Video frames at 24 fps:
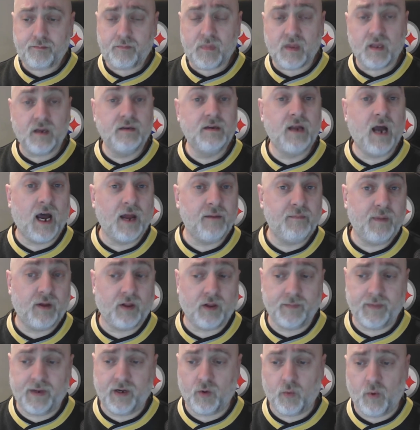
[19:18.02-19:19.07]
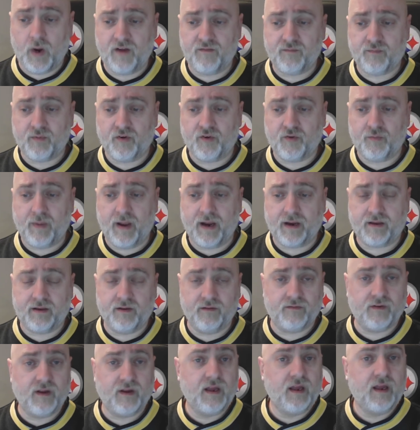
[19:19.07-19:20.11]
non-millimeter wave
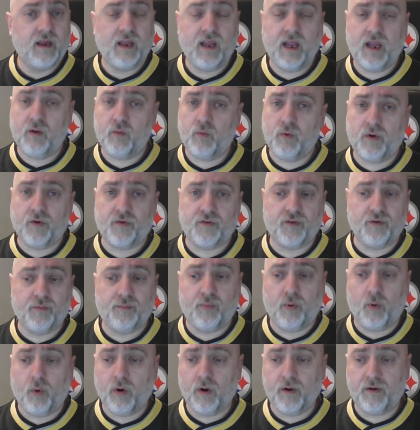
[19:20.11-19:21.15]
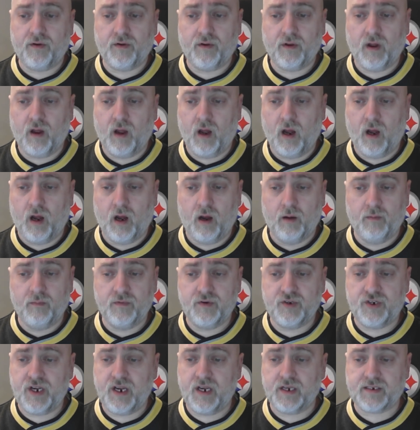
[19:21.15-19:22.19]
perspective, it will support
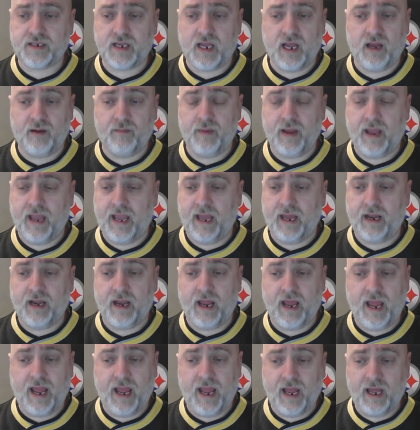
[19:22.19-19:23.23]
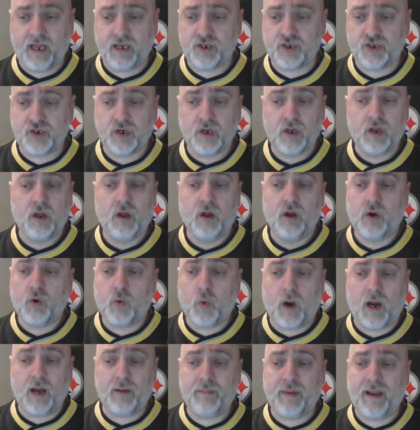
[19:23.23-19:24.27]
GSM and Edge,
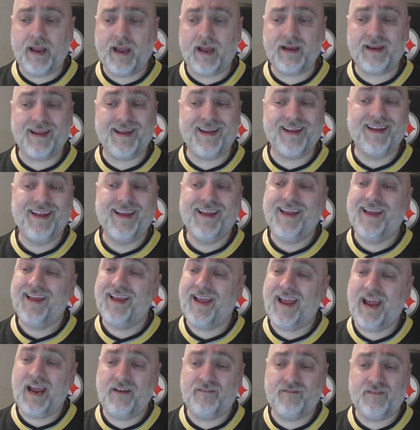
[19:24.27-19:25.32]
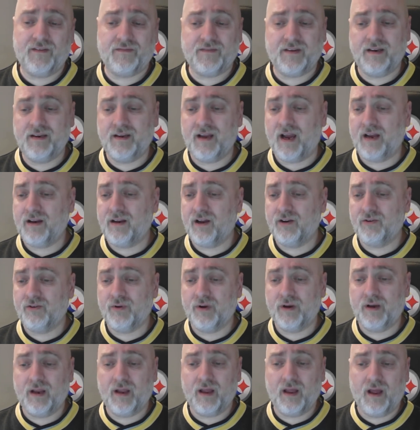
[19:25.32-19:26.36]
quad band, 850,
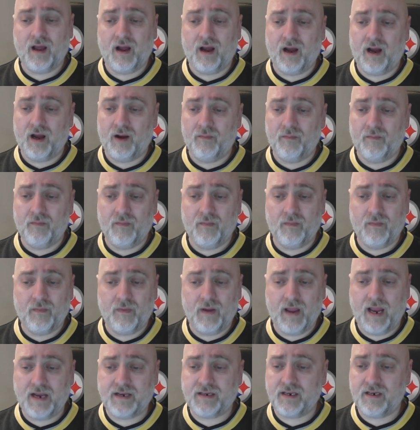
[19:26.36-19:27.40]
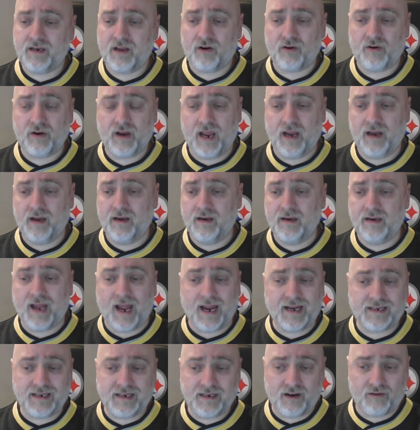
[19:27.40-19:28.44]
900, 1800, and
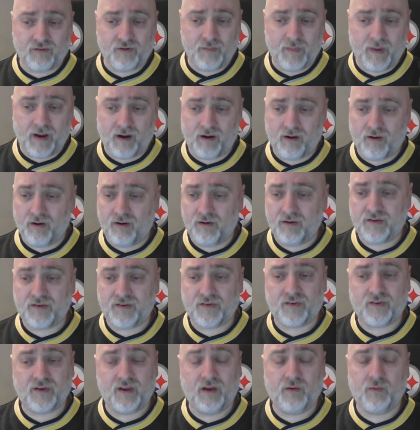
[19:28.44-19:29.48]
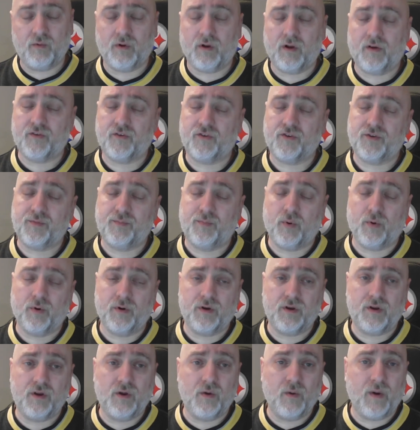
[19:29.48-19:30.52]
1900 megahertz. It will also support
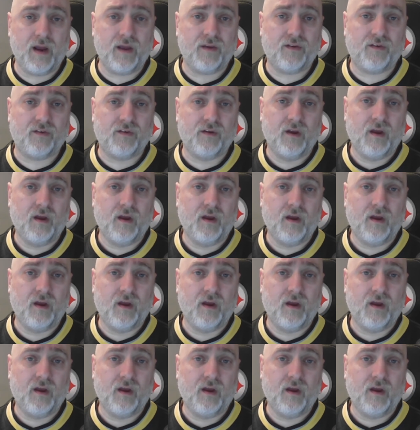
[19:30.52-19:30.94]
UMTS